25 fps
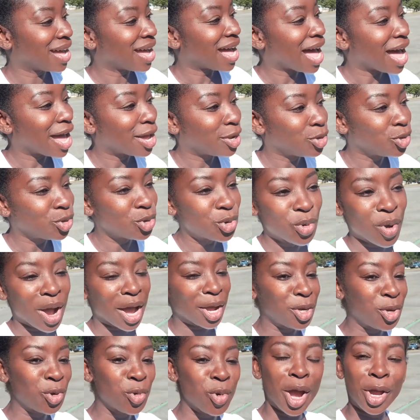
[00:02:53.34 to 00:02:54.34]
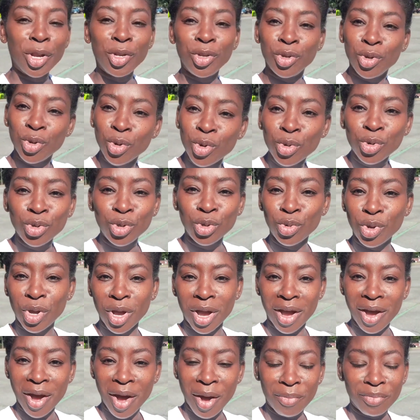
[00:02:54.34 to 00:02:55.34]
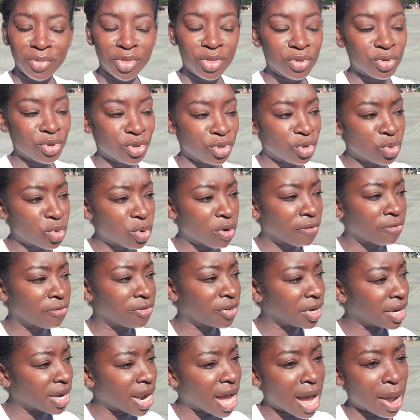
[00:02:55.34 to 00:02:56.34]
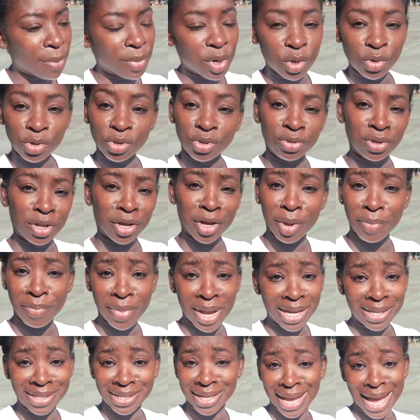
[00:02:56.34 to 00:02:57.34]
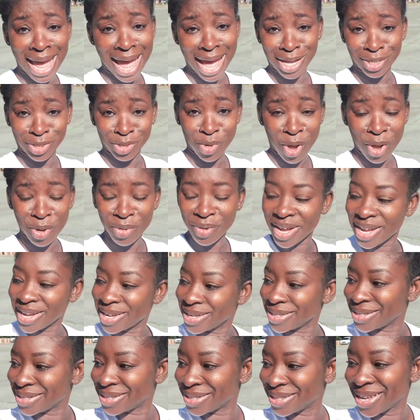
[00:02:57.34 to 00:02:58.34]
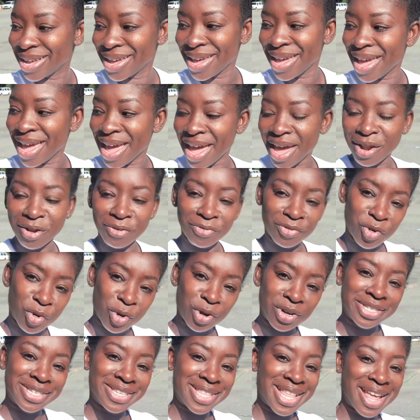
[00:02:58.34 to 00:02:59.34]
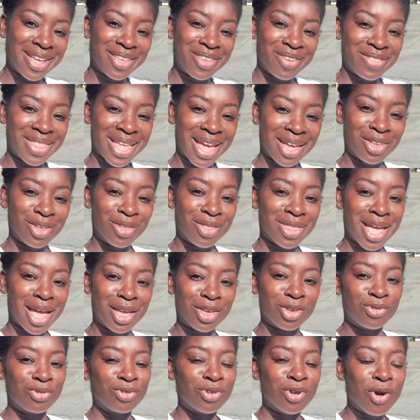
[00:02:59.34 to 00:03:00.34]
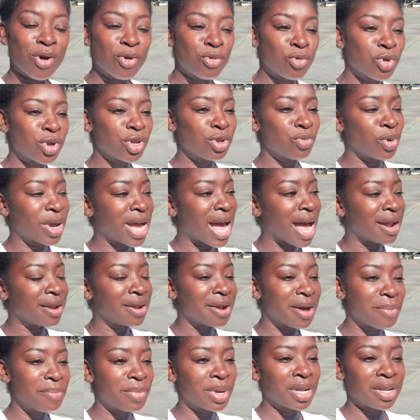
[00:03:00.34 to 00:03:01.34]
I knew you can come through. You were phenomenal. You look amazing as always. And of course, thank you. You know, we got nothing but